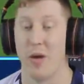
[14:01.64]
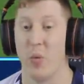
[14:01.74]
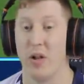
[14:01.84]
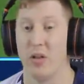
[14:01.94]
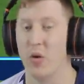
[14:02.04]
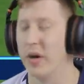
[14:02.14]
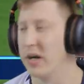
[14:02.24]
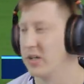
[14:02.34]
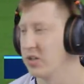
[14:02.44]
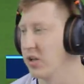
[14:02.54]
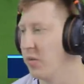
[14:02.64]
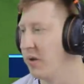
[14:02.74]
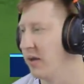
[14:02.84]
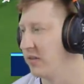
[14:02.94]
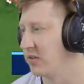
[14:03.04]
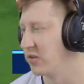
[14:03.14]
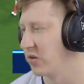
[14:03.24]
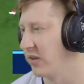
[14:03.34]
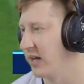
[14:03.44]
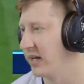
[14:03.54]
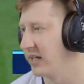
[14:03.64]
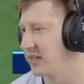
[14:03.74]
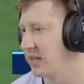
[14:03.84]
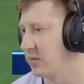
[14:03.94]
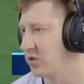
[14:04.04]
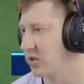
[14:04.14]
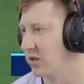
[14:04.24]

Manuel Neuer should know better than to try that against him,